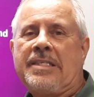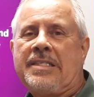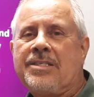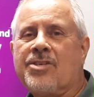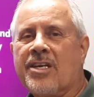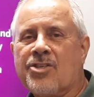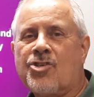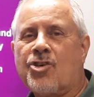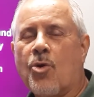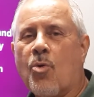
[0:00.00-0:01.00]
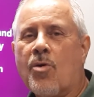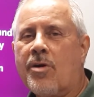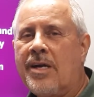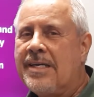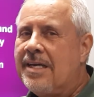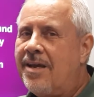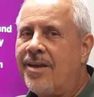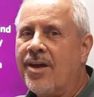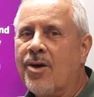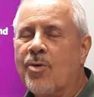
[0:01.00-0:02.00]
Is that a score?
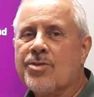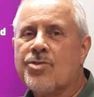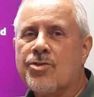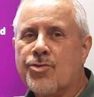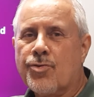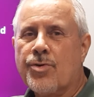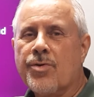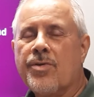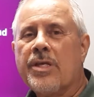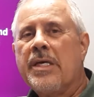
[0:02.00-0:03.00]
No, it's the truth.